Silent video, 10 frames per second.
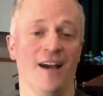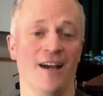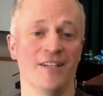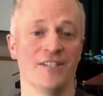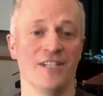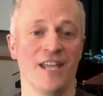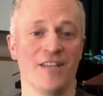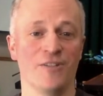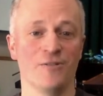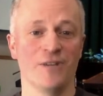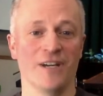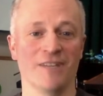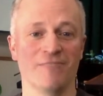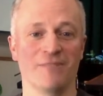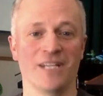as the day
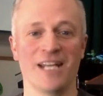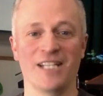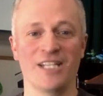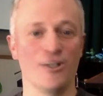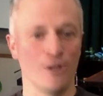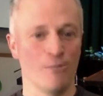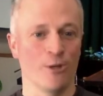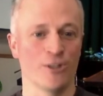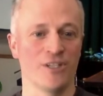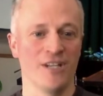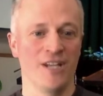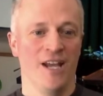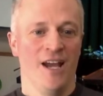to connect here in person.